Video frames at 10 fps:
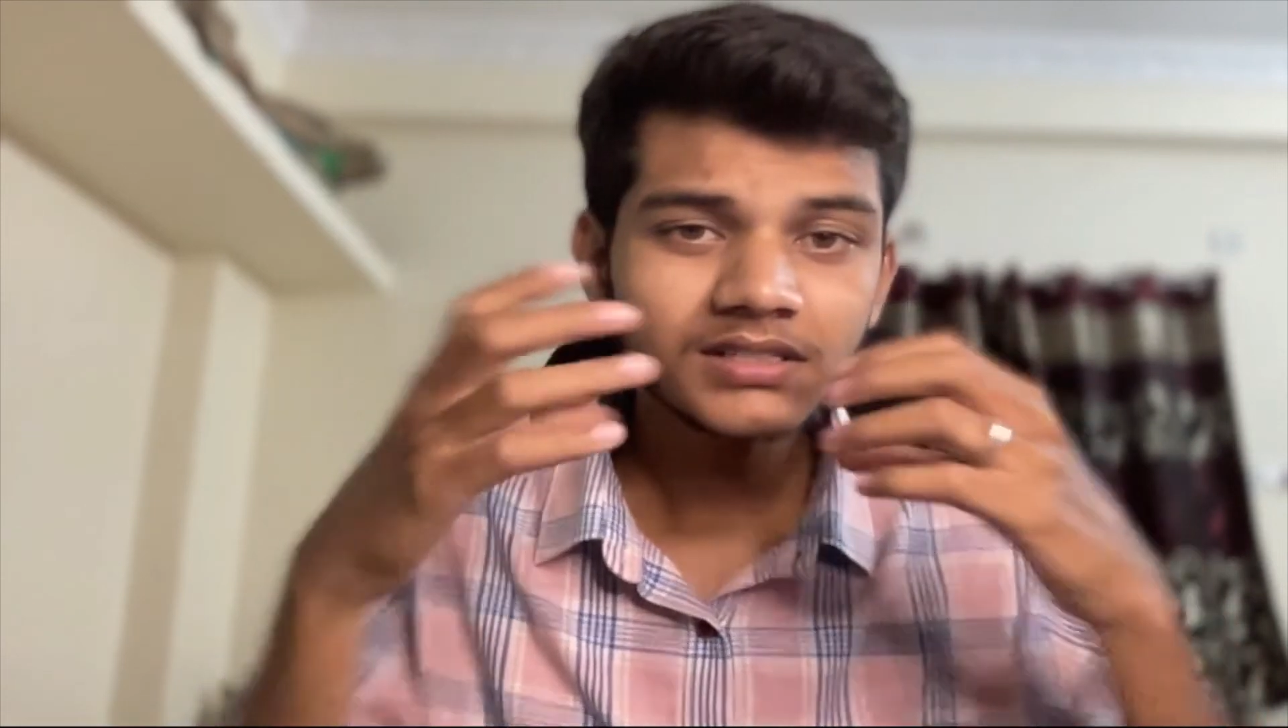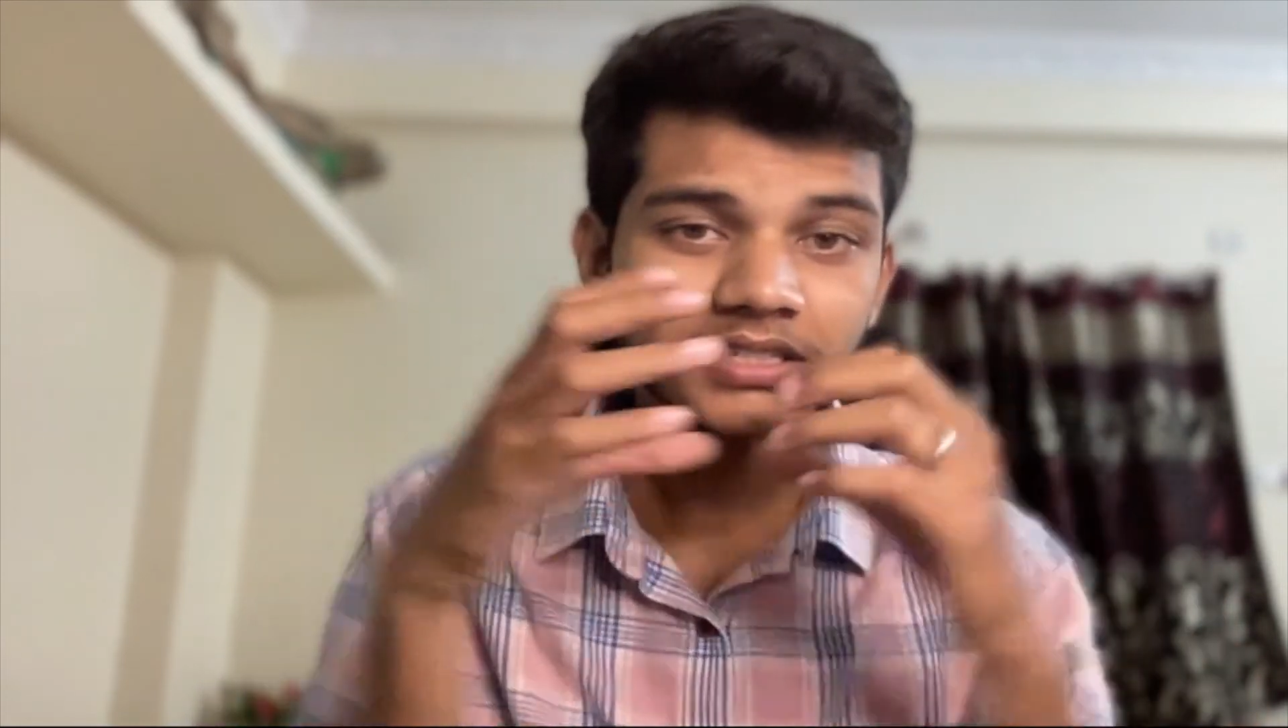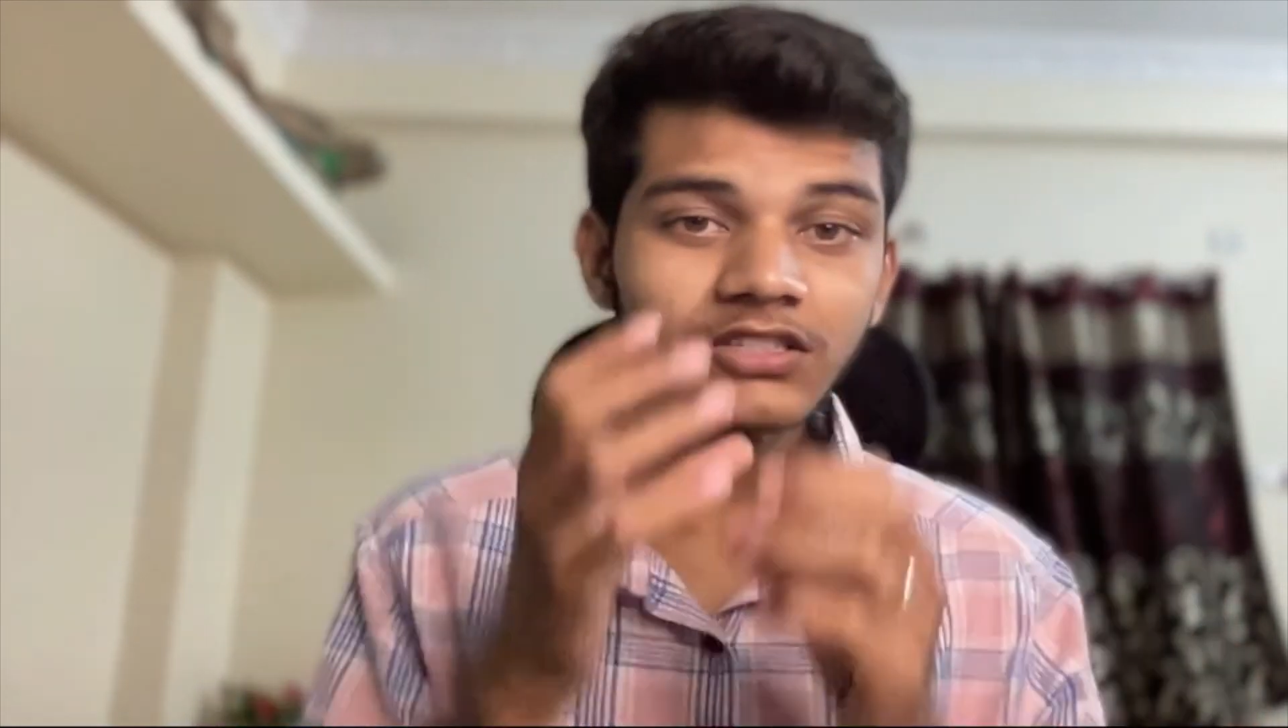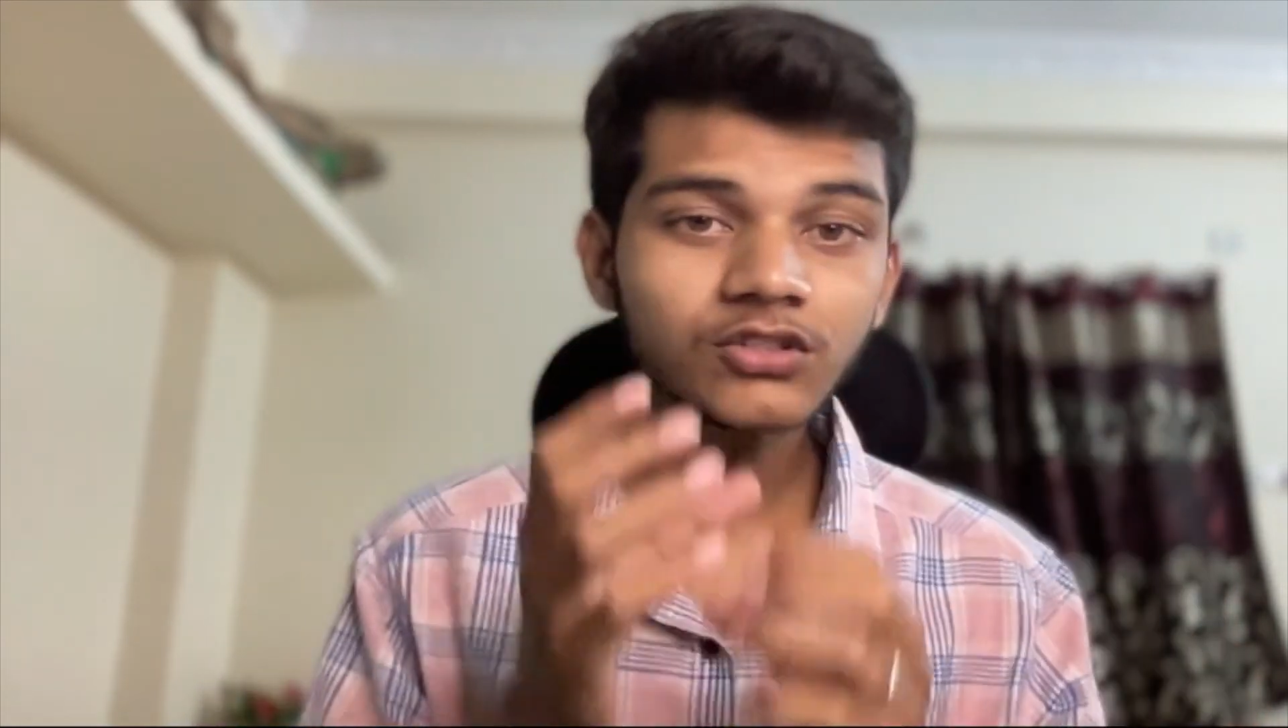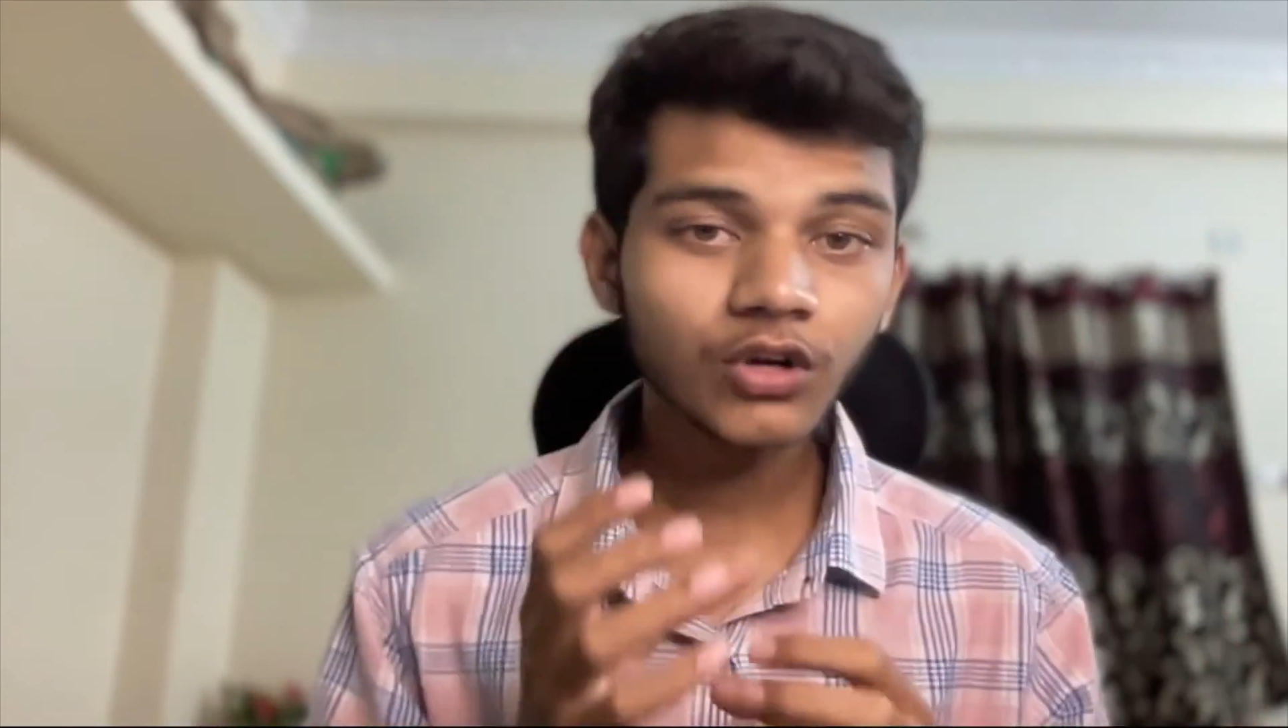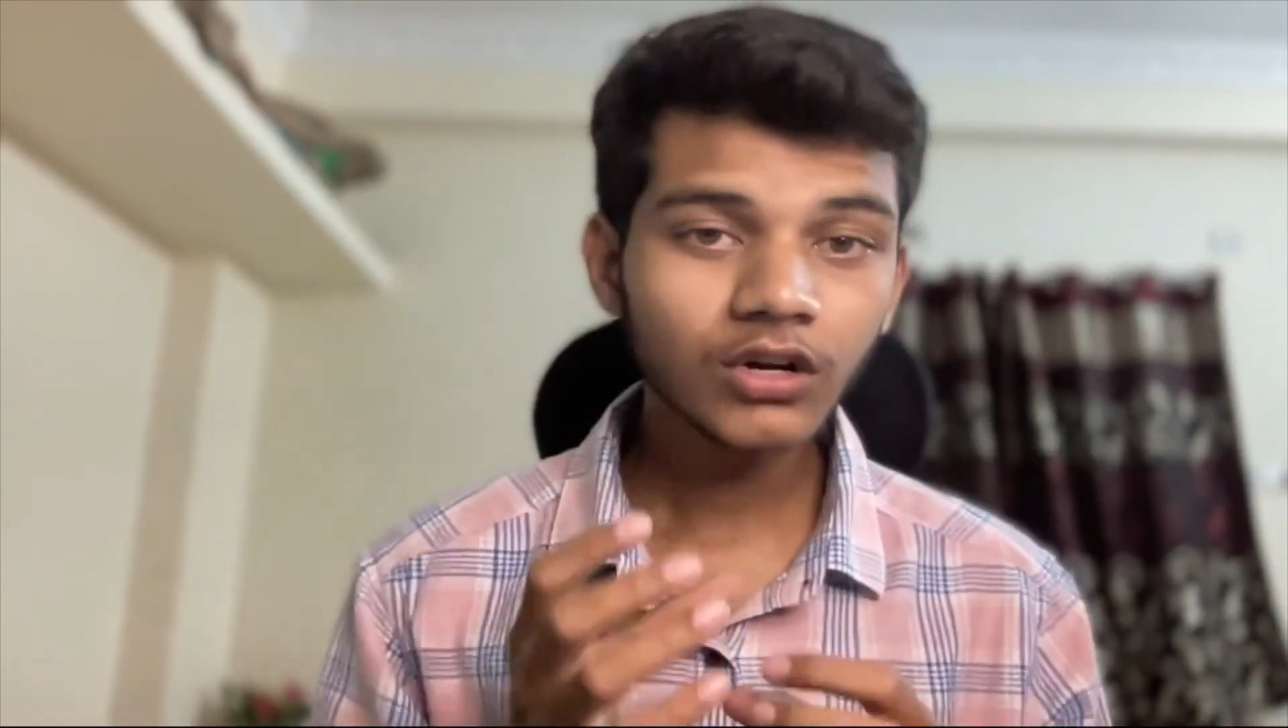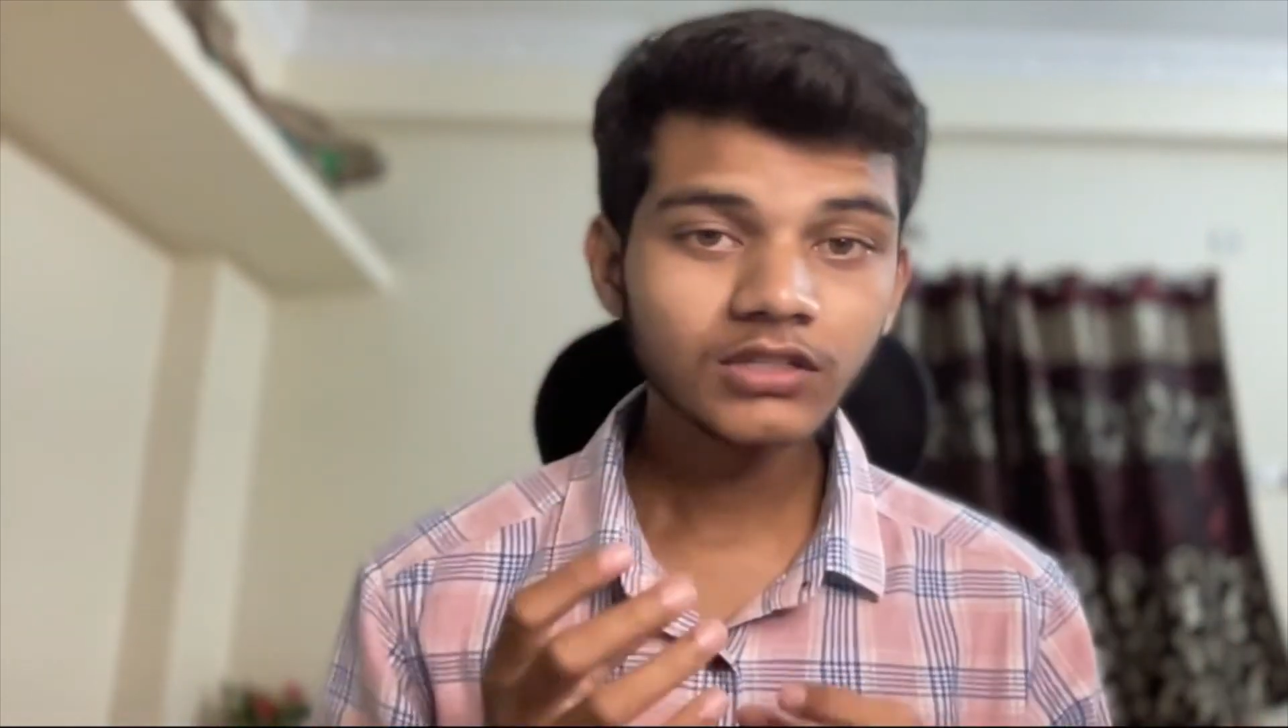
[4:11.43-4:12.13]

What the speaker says: this is not